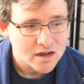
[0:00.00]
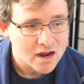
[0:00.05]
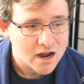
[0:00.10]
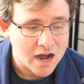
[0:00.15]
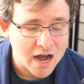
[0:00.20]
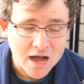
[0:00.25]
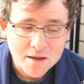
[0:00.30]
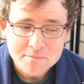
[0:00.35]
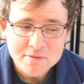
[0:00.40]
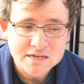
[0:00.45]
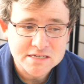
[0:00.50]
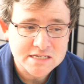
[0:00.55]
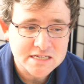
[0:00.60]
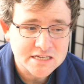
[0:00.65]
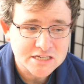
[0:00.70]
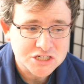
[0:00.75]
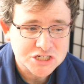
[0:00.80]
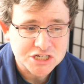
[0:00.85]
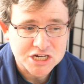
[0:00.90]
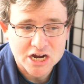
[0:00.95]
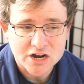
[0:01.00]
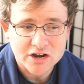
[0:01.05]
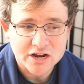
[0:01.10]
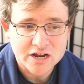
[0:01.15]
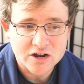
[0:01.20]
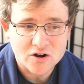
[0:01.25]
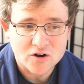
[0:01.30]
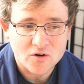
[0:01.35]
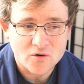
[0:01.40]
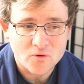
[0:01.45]
commenting,
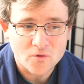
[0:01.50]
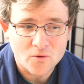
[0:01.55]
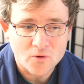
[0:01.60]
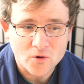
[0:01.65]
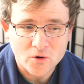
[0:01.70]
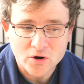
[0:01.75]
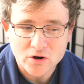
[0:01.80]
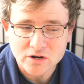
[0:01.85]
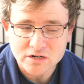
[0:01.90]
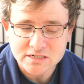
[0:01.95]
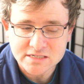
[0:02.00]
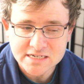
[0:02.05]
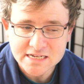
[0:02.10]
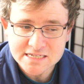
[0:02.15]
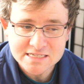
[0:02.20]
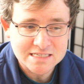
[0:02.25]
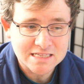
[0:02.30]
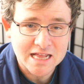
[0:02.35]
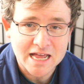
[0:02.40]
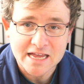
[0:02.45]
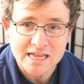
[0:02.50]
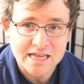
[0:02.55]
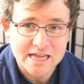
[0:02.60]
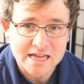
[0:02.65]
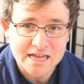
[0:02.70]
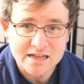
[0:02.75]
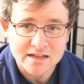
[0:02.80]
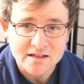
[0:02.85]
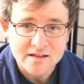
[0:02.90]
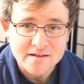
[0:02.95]
sharing, or
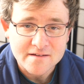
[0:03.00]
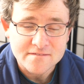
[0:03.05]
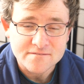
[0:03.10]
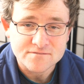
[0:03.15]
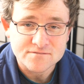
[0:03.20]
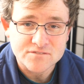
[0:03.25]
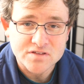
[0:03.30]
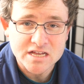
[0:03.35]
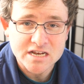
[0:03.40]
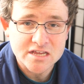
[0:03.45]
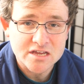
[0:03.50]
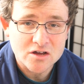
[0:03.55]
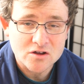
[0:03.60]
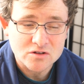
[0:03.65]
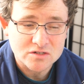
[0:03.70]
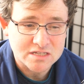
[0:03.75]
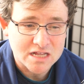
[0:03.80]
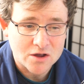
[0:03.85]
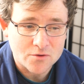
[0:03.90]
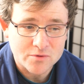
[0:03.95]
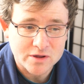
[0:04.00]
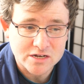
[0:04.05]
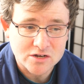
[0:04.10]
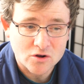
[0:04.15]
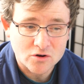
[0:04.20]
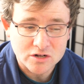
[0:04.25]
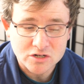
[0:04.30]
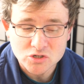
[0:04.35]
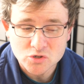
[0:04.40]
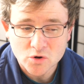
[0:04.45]
disliking videos that we
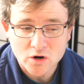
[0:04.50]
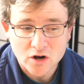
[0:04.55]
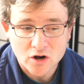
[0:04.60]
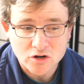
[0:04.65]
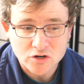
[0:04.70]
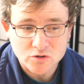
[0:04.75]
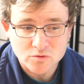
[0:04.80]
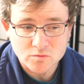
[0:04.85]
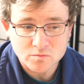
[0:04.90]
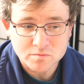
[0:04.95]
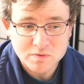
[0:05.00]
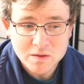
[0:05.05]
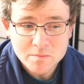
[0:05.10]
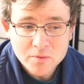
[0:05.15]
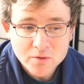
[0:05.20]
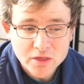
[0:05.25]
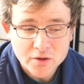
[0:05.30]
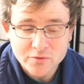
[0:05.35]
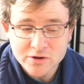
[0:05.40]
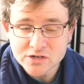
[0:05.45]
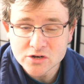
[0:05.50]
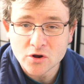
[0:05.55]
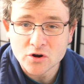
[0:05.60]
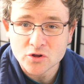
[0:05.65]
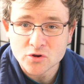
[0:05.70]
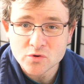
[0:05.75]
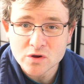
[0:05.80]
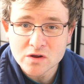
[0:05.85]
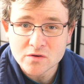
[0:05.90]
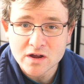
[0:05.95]
don't enjoy or people that we don't
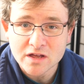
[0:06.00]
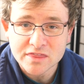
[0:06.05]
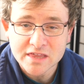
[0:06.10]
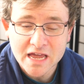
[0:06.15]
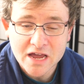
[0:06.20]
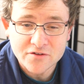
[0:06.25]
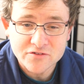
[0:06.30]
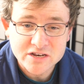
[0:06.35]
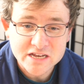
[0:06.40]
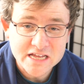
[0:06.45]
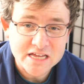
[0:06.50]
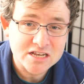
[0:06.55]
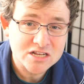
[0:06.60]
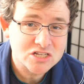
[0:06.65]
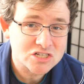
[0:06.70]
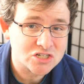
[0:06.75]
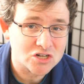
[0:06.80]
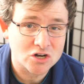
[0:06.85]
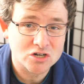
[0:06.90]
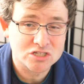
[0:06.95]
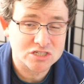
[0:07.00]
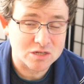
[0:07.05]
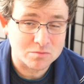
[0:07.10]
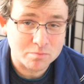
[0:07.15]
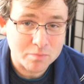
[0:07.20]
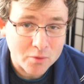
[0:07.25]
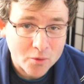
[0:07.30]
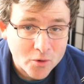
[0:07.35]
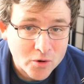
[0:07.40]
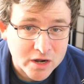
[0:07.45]
agree with, and we need to start
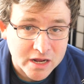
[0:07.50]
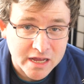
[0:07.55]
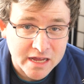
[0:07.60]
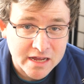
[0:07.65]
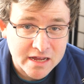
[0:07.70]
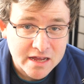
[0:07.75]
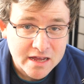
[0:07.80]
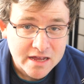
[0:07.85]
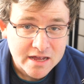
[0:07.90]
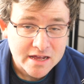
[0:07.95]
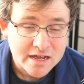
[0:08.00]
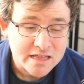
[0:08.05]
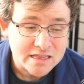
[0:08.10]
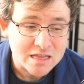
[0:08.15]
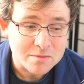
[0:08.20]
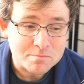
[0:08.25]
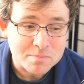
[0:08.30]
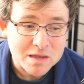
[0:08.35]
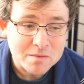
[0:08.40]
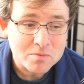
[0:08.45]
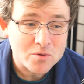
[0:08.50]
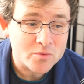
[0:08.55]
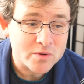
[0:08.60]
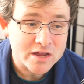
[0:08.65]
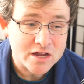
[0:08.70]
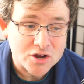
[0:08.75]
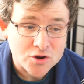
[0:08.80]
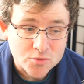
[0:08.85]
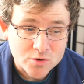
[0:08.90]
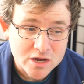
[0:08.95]
supporting the people
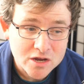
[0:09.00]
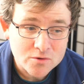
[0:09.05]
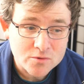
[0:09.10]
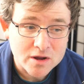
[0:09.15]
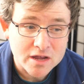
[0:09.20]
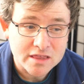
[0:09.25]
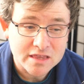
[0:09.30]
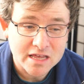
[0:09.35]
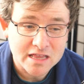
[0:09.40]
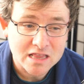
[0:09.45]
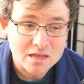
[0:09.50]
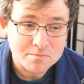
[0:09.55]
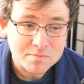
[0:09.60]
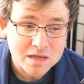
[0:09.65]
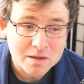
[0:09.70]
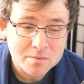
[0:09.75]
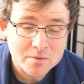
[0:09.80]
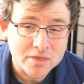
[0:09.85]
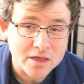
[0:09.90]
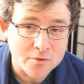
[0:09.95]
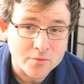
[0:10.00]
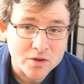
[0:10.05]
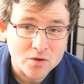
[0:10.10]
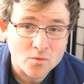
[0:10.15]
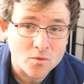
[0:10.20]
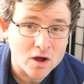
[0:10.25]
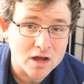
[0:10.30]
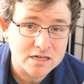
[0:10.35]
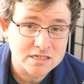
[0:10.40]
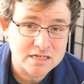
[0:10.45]
we agree with and the people that we
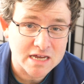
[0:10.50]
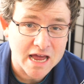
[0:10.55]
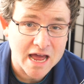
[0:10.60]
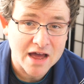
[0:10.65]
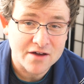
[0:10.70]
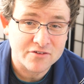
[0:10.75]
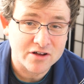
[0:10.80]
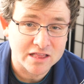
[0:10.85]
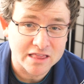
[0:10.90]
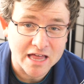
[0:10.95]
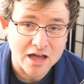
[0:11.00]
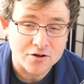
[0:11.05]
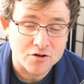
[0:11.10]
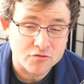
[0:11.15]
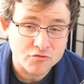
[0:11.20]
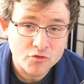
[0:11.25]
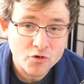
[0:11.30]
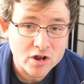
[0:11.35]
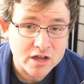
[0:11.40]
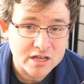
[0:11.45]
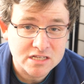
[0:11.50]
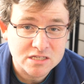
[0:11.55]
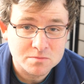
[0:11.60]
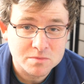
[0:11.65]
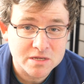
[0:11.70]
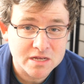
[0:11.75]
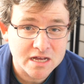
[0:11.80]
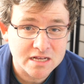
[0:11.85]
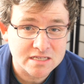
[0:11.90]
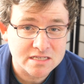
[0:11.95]
want to have a louder voice,
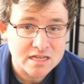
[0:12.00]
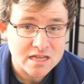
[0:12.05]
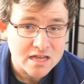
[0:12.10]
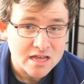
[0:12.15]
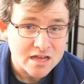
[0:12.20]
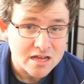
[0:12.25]
because